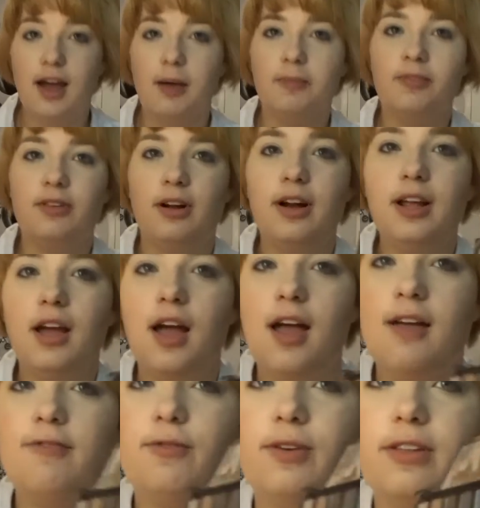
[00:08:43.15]
I'm starting
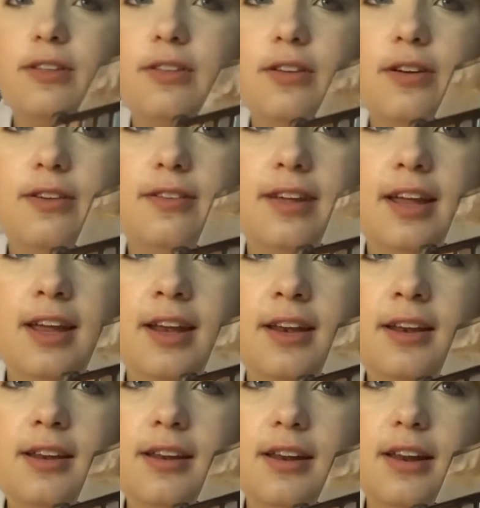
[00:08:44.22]
off with 13.